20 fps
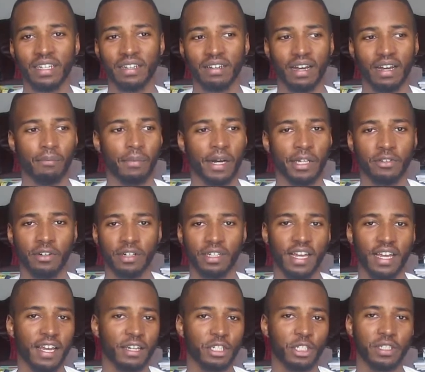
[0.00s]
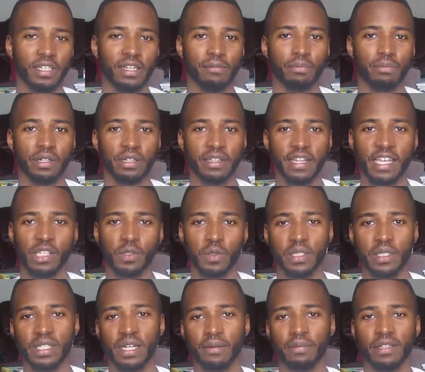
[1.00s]
I might not. I actually am pretty lazy with
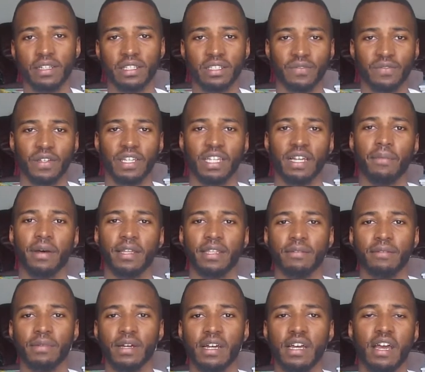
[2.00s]
these type of things, so forget about them.